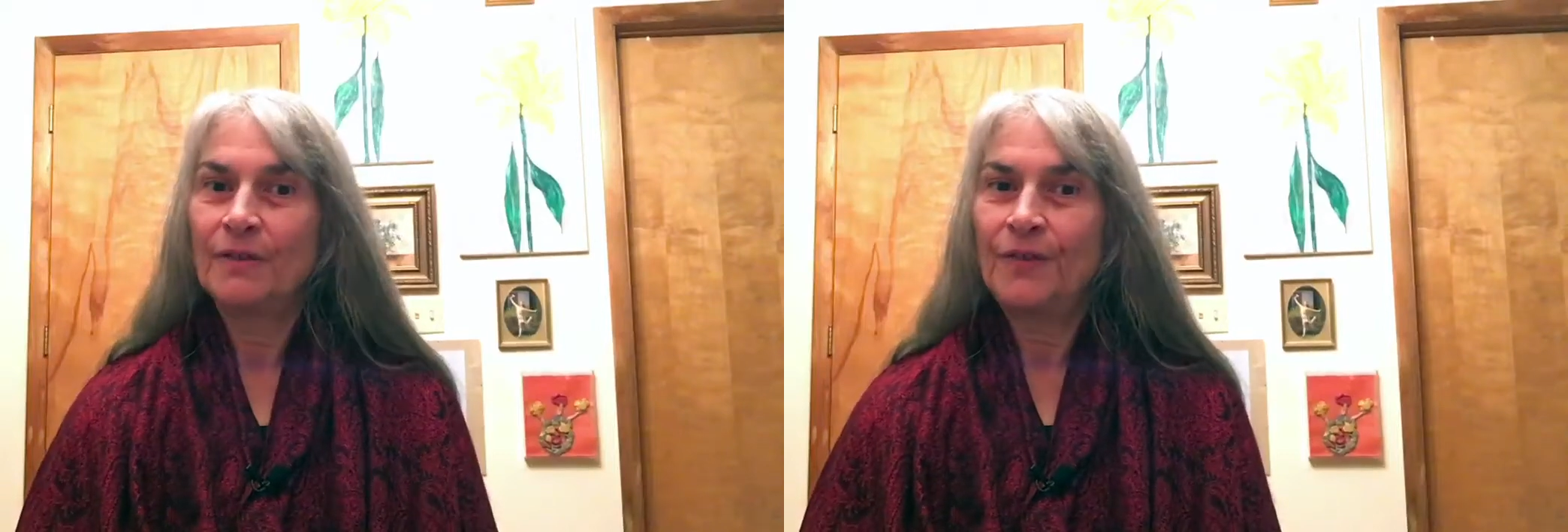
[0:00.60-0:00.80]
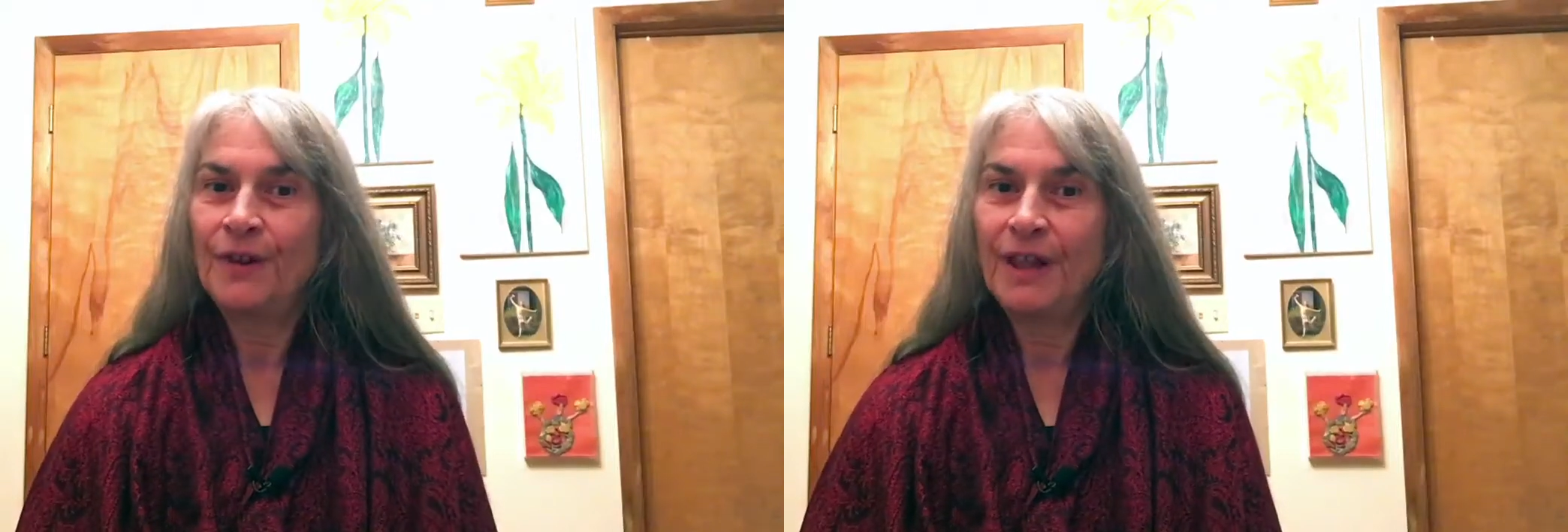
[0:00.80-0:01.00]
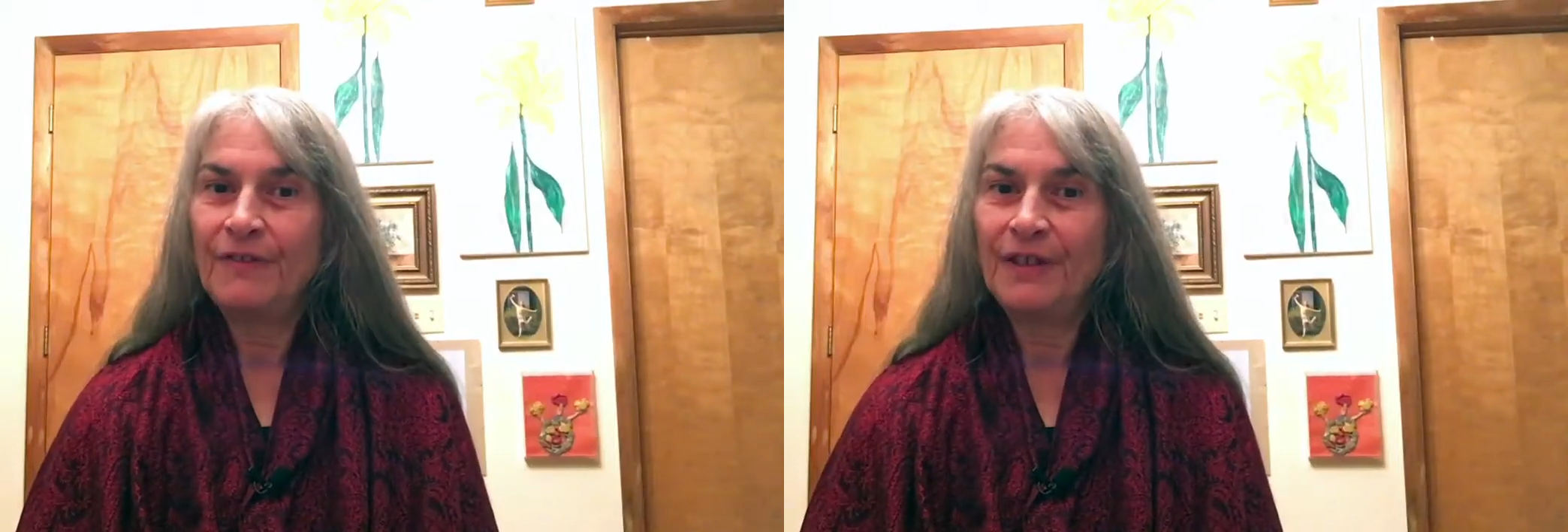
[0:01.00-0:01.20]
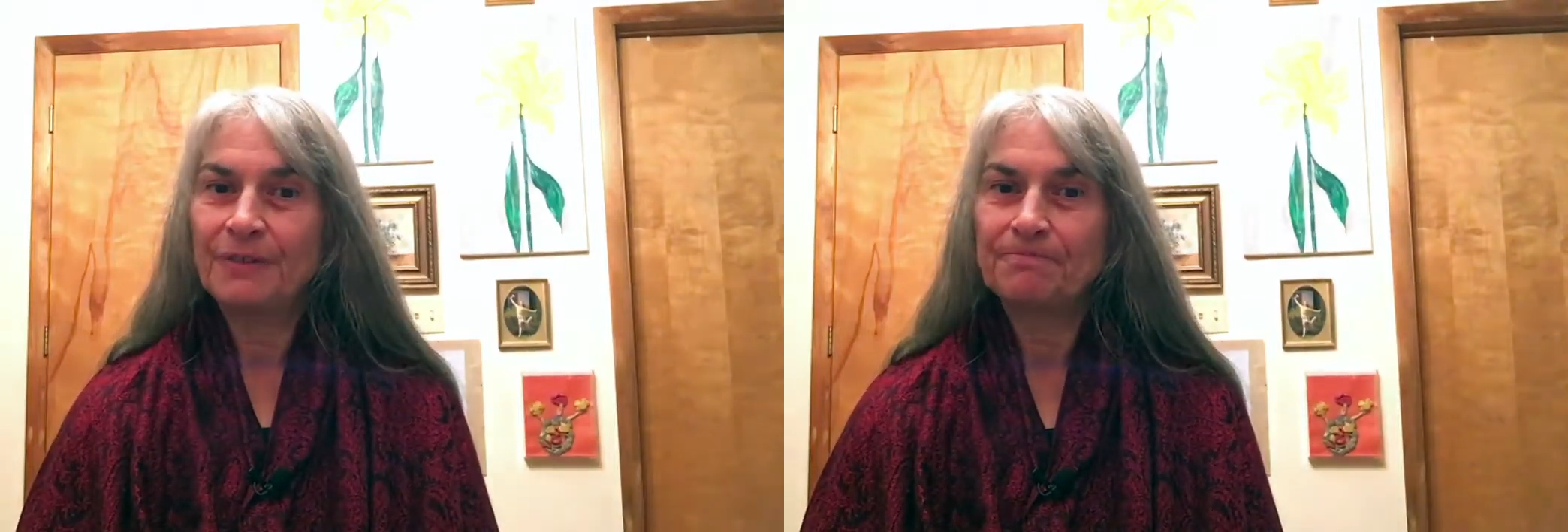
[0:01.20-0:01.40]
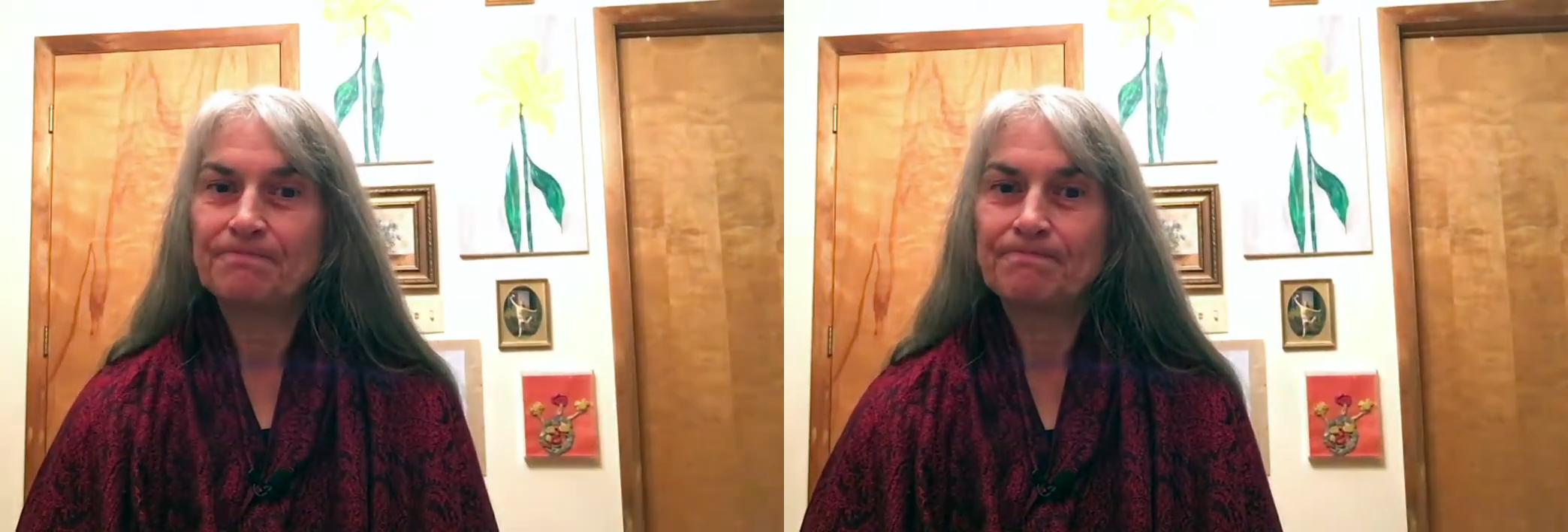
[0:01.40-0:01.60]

Forgiving.